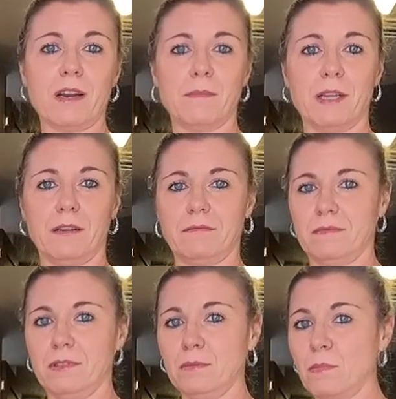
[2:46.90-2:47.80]
quite a bit
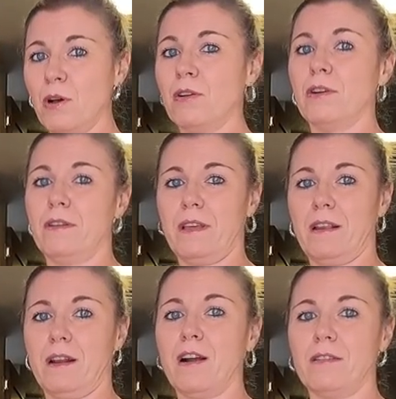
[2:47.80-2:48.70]
smaller
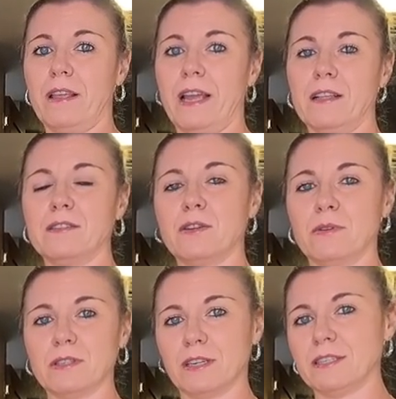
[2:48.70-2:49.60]
than our Lance,
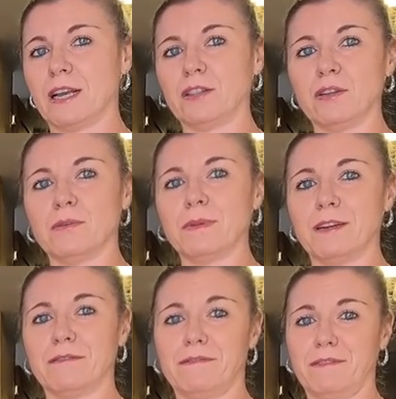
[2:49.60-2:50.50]
so it's going to take a little
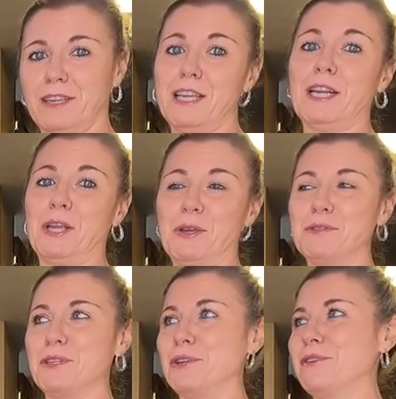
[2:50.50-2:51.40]
bit of getting
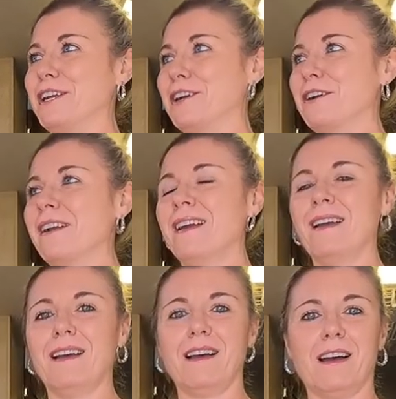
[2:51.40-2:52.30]
used to here.
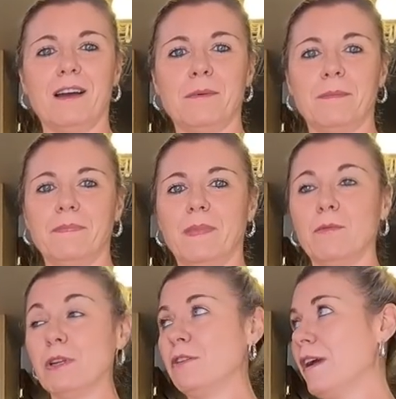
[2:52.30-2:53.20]
Um,
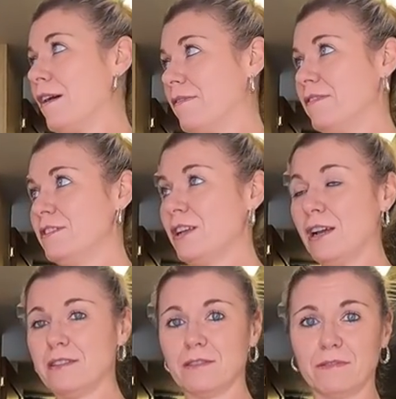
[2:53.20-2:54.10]
we do have
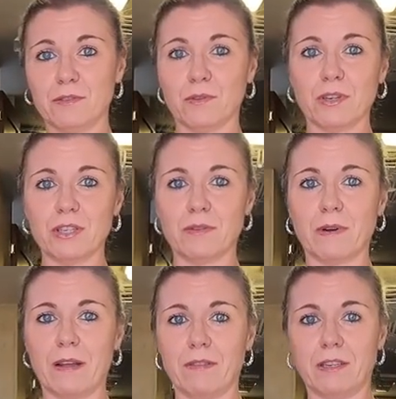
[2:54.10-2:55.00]
tons of storage
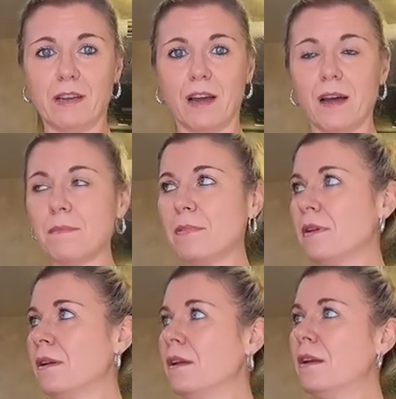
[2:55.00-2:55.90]
around the top.
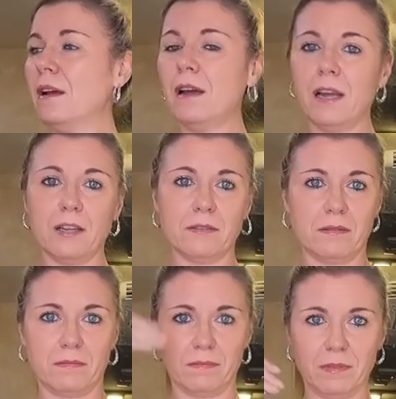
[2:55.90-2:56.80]

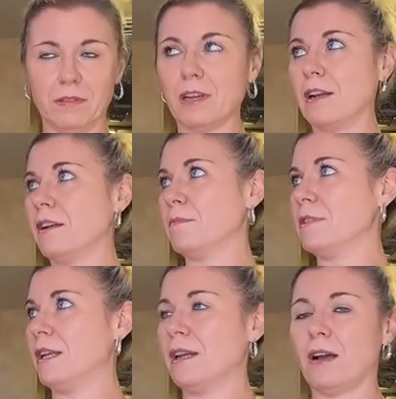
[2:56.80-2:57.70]
As Todd
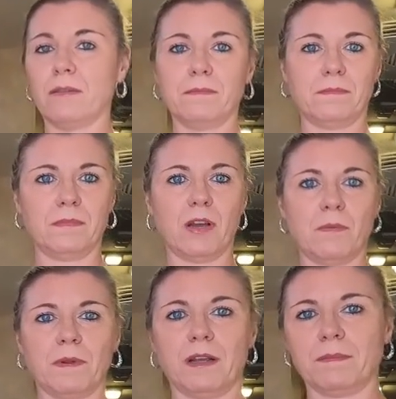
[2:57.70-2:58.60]
comes in, I'll
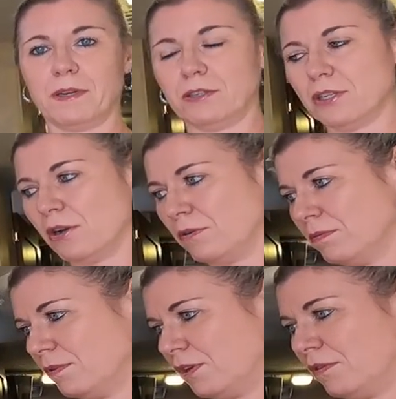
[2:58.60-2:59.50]
open up and show
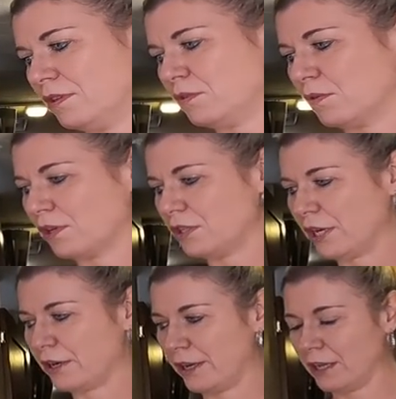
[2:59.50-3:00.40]
you the storage
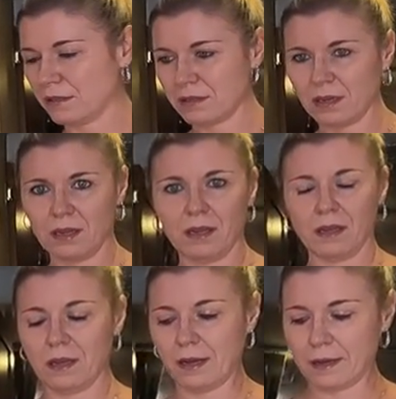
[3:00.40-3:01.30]

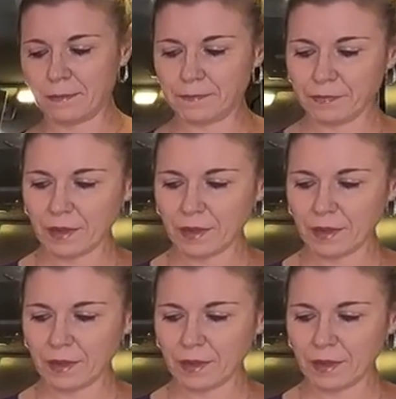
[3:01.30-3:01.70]
areas. Um,